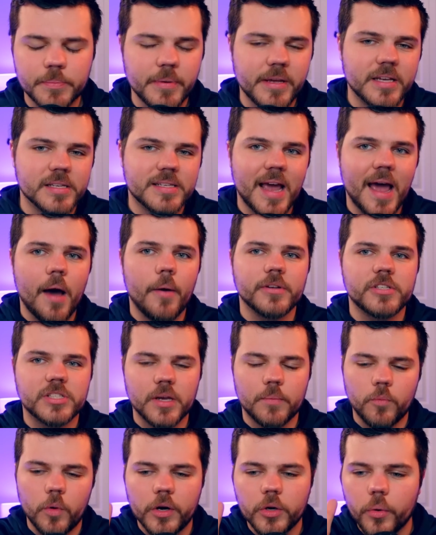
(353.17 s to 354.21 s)
because how is
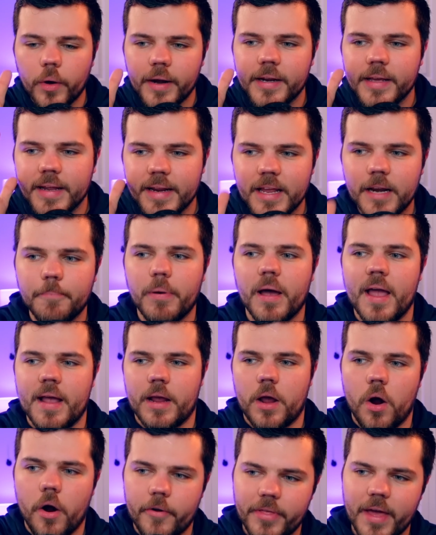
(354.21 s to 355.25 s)
someone going to get hit by a
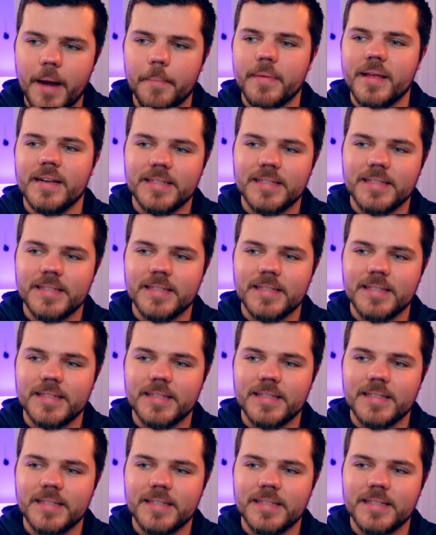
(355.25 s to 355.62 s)
car that many